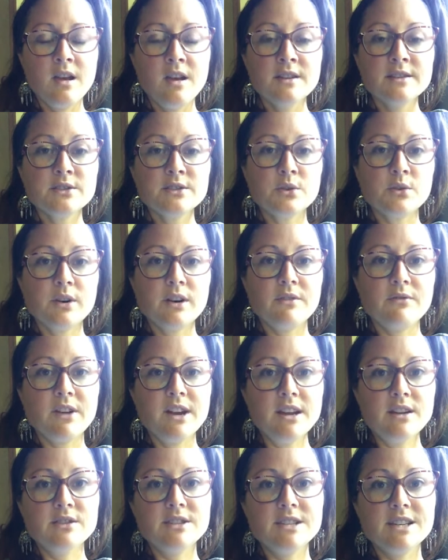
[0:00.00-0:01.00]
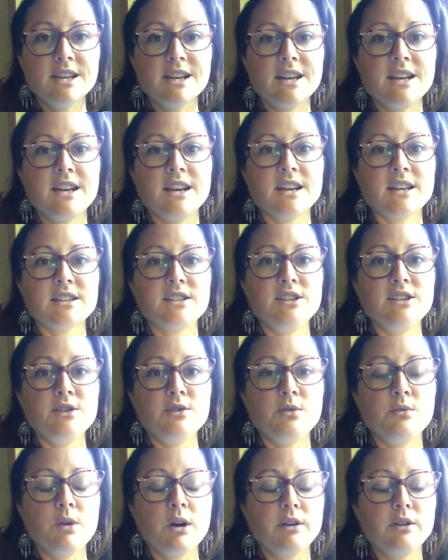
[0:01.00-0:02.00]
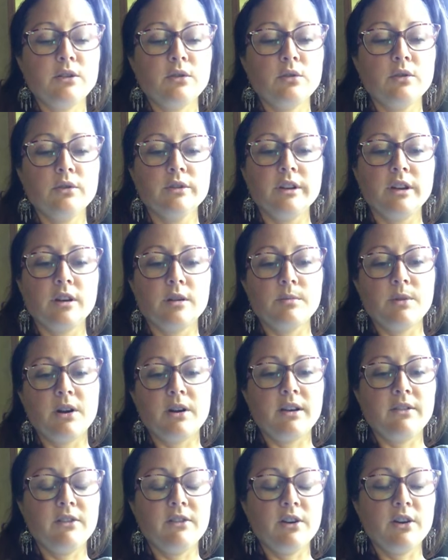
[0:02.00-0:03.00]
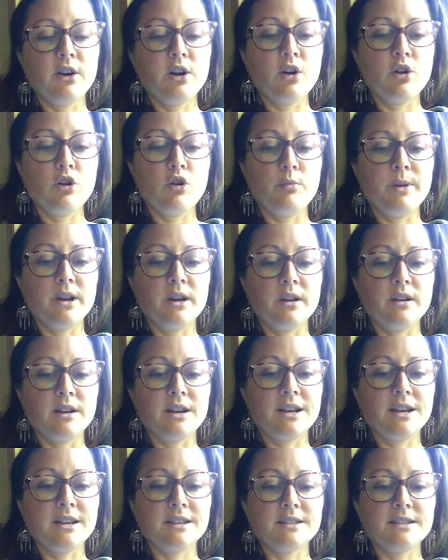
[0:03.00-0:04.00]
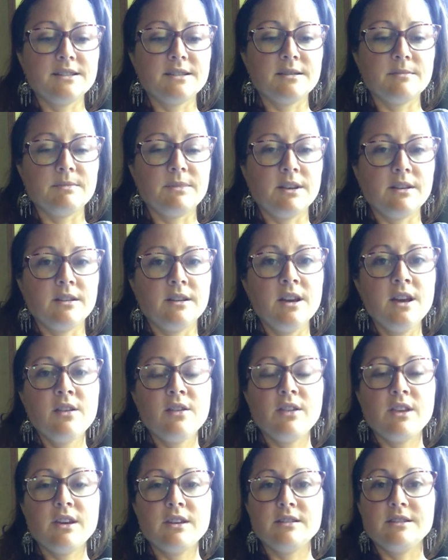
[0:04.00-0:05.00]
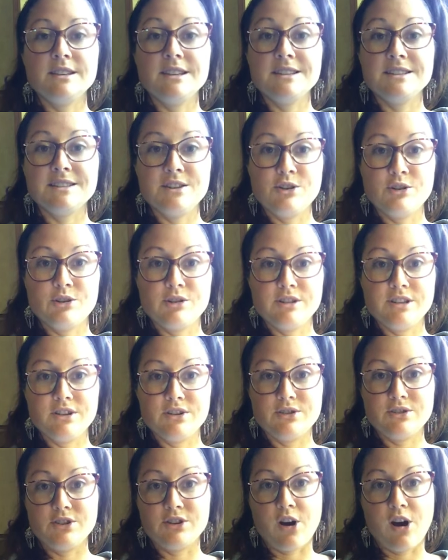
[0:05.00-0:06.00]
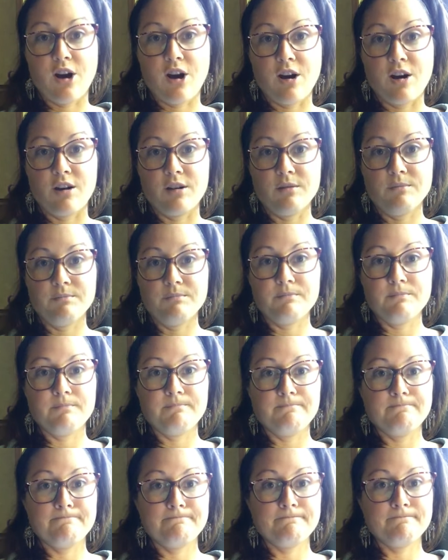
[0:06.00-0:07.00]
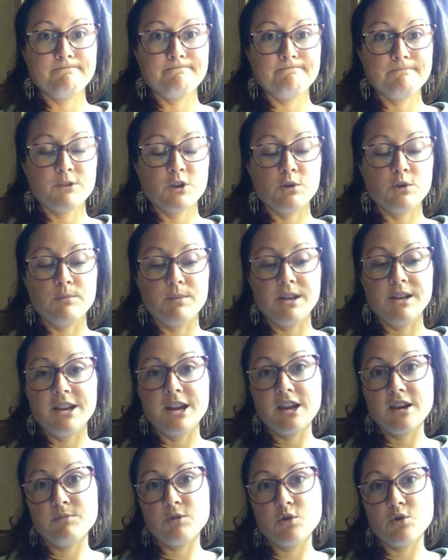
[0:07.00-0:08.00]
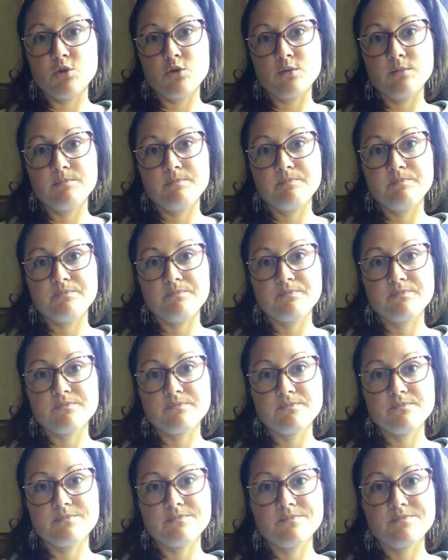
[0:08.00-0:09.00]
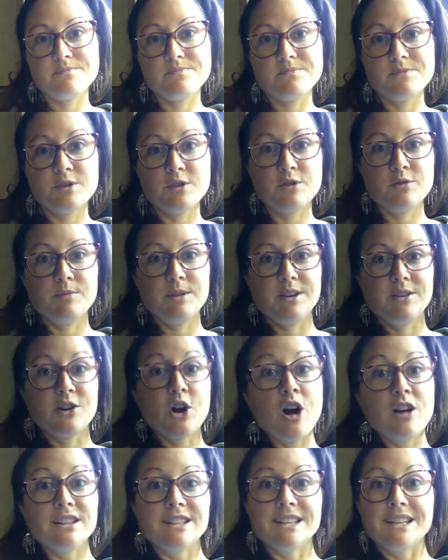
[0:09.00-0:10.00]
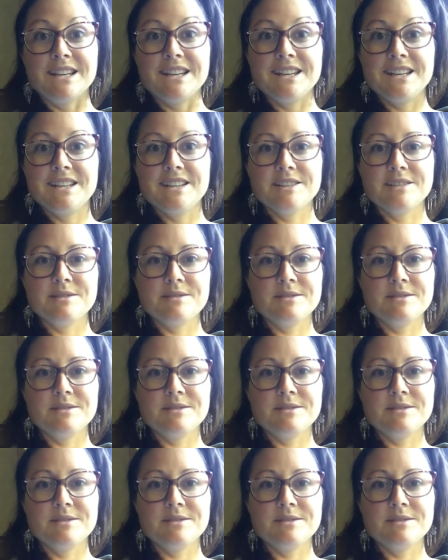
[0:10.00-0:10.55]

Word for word: So I invite you to connect to while you're holding your body very open, connect to something that is near and dear to your heart. Could be an animal, could be a colleague.